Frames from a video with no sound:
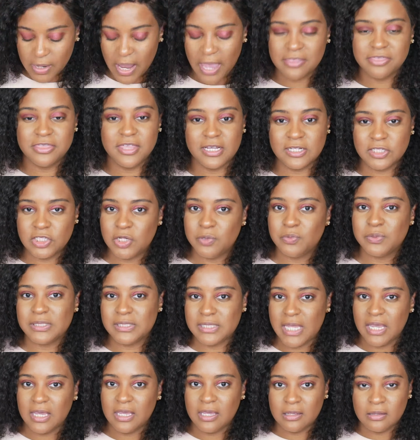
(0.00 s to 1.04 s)
I think she was
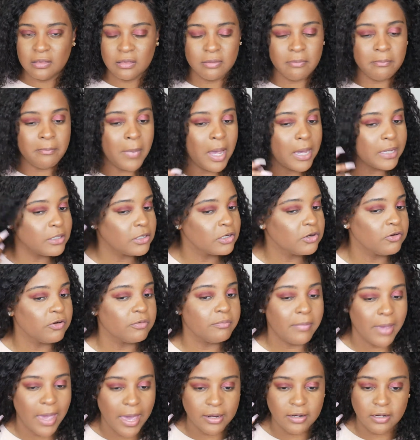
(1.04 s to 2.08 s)
taking the
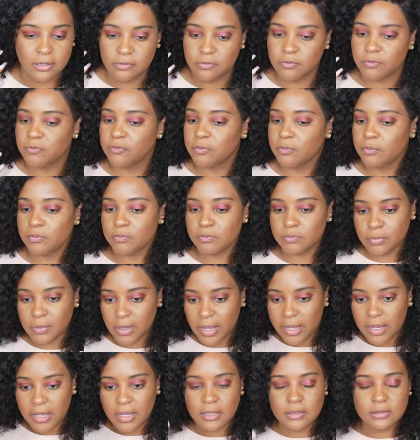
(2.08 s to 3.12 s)
monochromatic
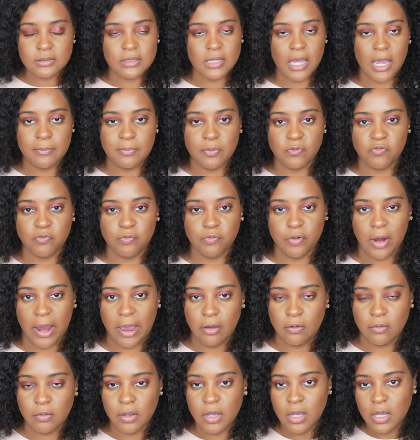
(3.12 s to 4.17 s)
like type of
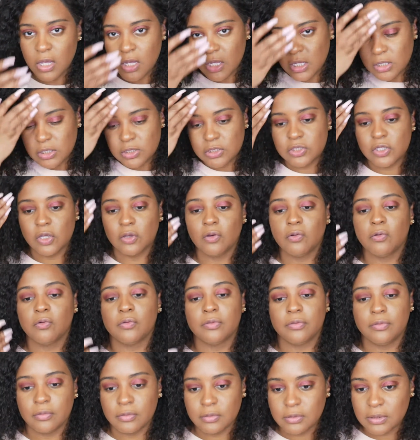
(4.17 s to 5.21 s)
route,
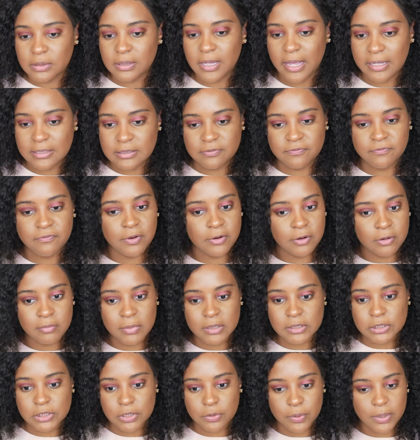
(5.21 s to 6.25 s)
so that's very
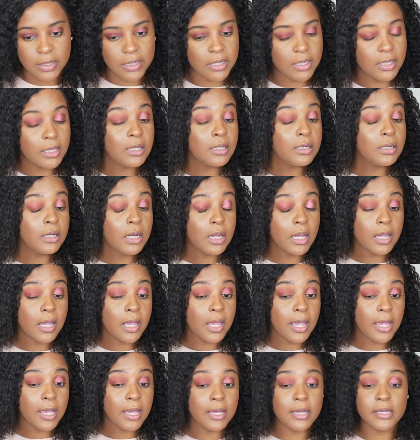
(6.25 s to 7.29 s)
much so in,
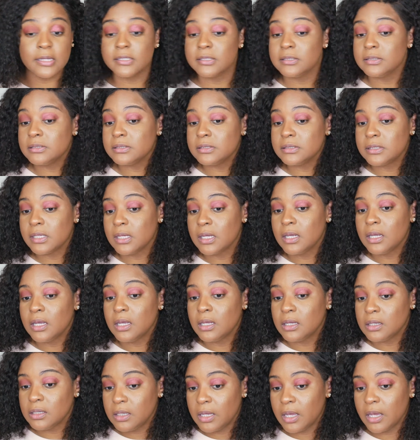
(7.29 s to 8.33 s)
and
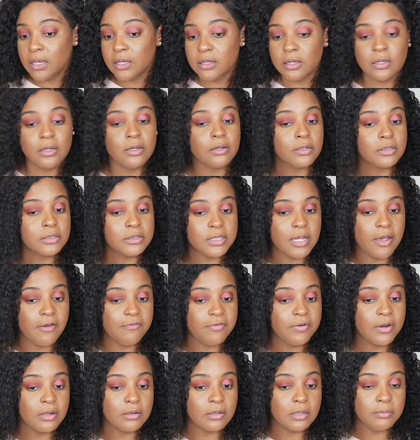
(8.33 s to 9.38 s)
yeah, you'll
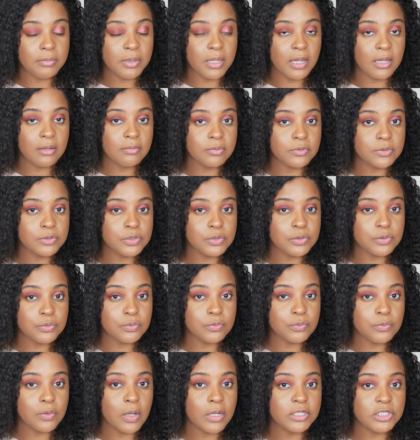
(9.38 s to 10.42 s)
definitely be able
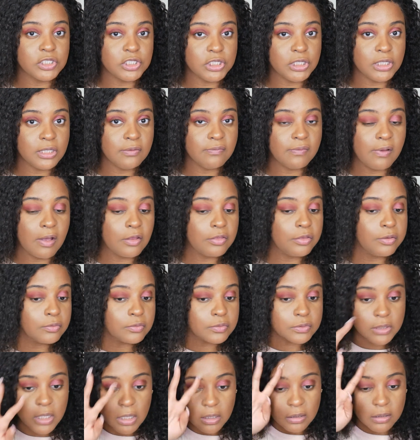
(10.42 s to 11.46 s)
to achieve
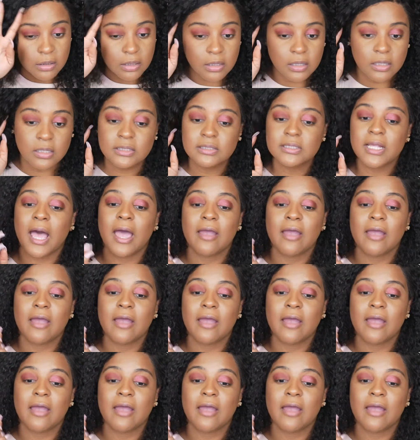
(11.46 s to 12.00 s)
those looks.